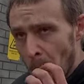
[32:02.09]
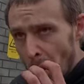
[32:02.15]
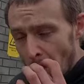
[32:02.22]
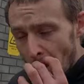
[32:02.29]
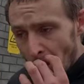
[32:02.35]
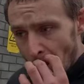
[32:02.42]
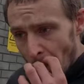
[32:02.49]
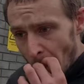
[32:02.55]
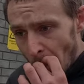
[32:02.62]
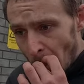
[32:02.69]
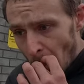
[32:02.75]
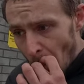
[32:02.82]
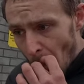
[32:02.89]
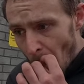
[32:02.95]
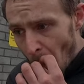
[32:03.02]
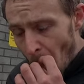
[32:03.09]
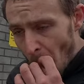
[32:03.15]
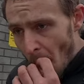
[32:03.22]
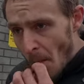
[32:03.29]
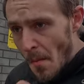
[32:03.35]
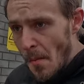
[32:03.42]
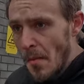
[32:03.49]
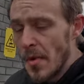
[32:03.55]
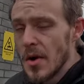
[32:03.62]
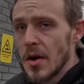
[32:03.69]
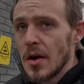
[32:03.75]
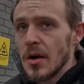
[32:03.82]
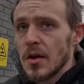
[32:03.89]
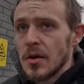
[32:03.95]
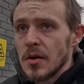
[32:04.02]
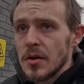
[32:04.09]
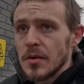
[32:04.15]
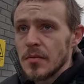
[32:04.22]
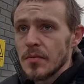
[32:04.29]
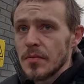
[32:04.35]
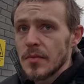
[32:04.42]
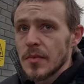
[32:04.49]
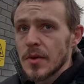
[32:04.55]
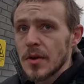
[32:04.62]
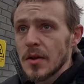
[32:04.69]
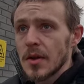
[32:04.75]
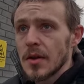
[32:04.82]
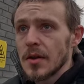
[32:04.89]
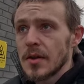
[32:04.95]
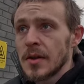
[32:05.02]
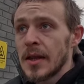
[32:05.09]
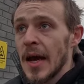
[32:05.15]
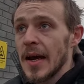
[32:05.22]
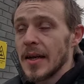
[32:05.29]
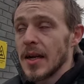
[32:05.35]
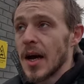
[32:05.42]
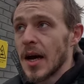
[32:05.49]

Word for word: somebody offering this kind of a help in blackpool then